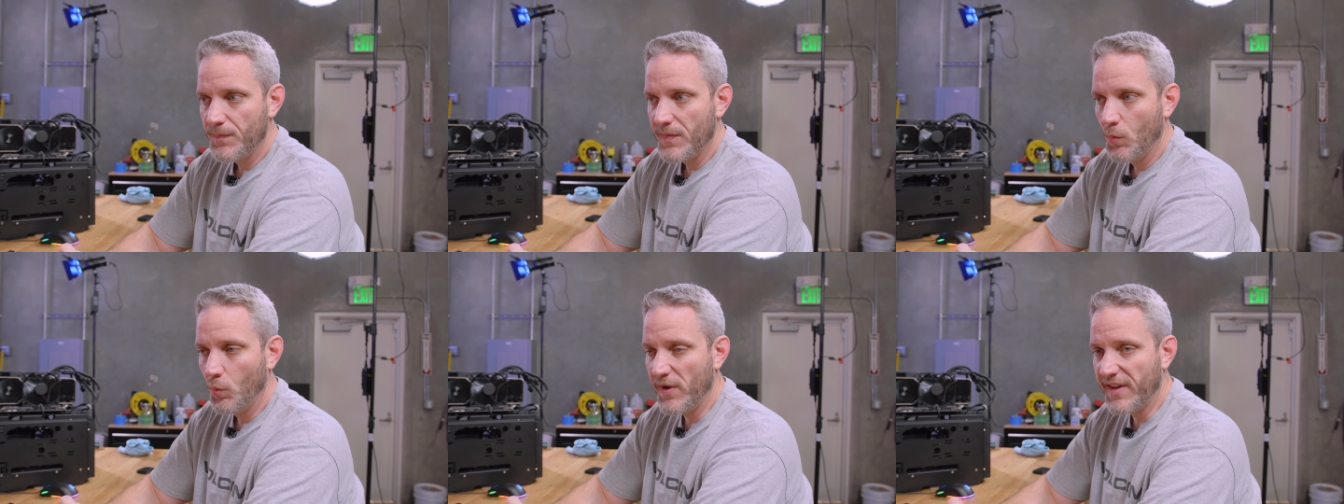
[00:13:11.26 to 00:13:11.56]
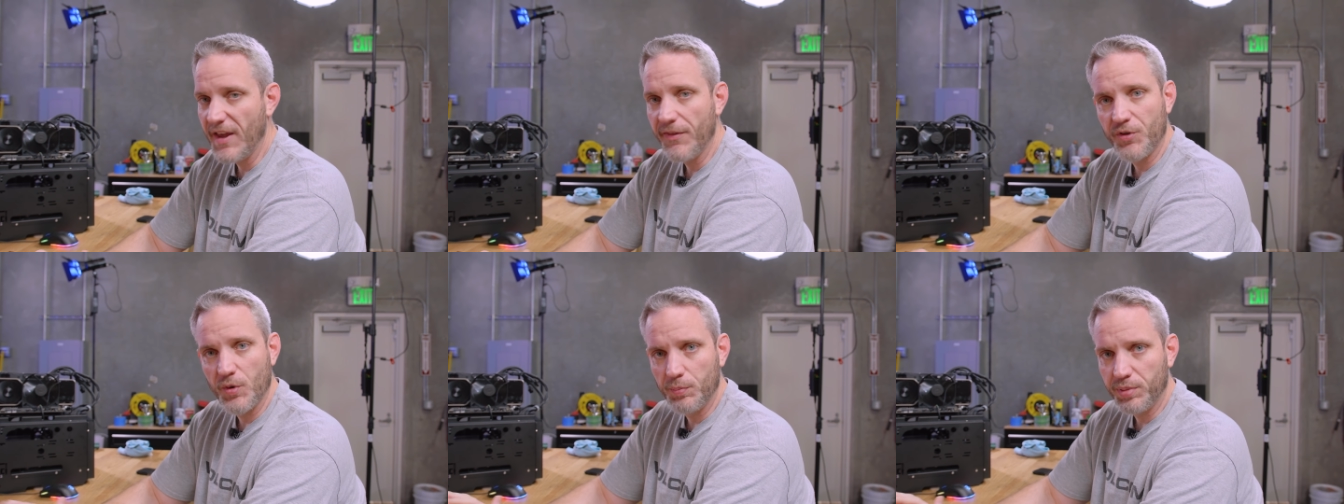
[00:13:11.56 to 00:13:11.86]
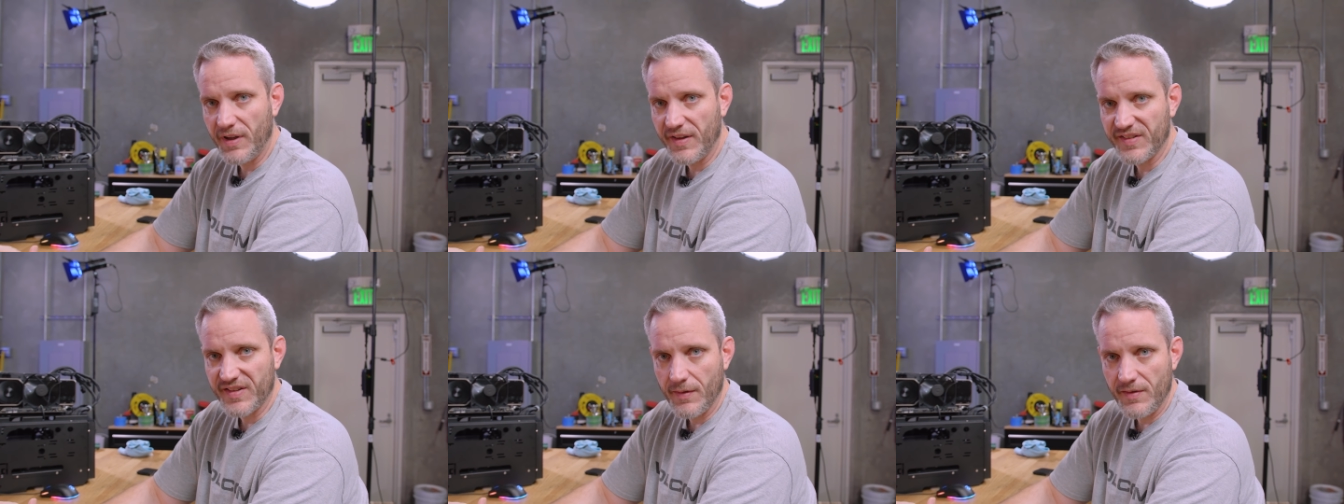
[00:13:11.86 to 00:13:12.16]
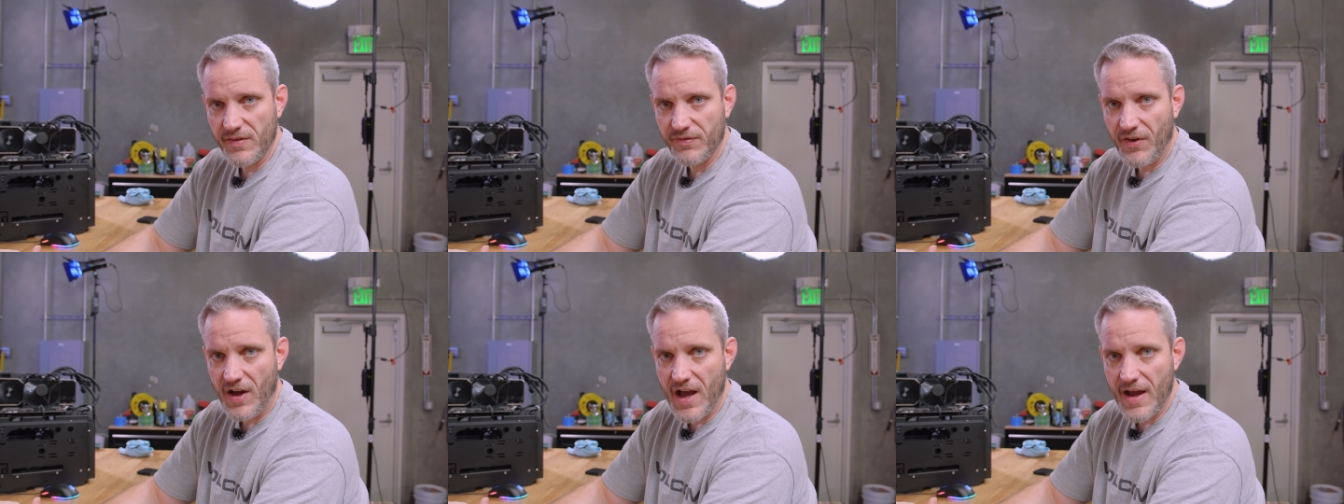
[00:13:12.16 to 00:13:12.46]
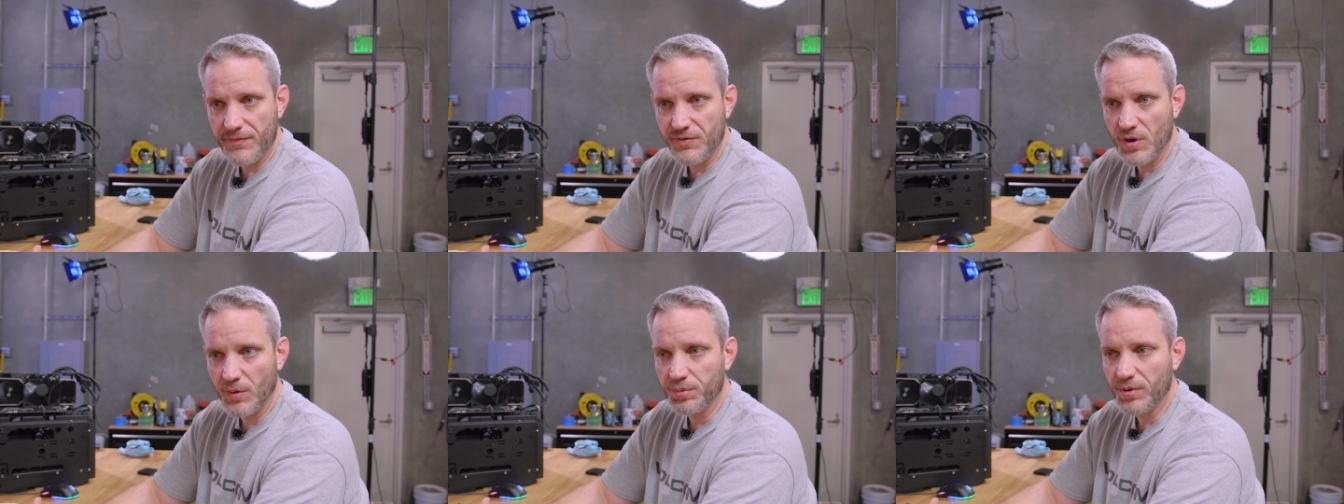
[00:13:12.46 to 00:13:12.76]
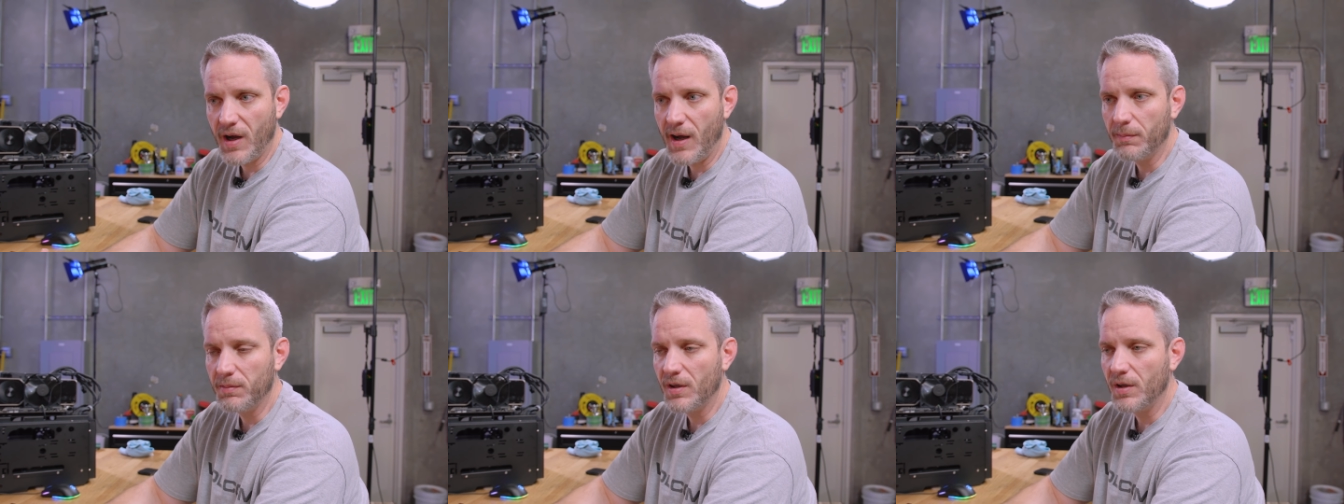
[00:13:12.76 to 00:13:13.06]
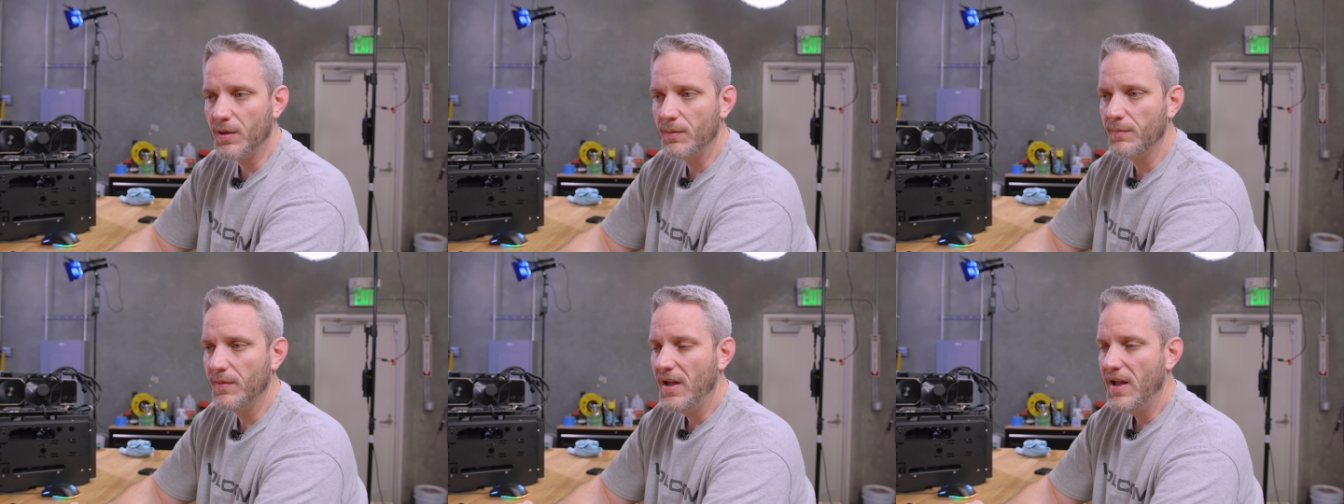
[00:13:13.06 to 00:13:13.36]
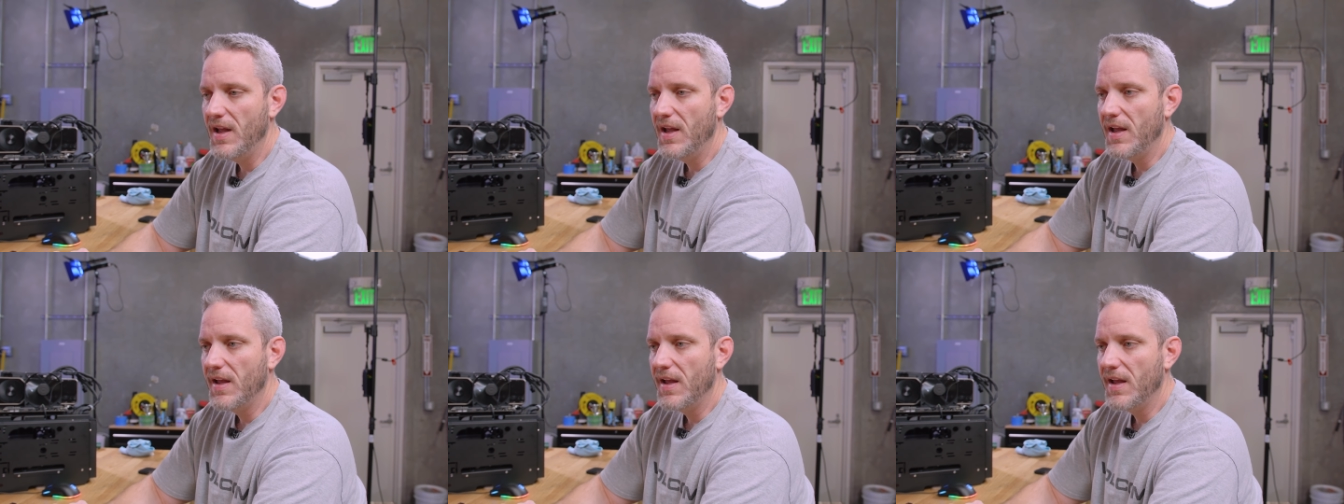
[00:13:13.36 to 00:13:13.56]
we get through plus 75, no problem.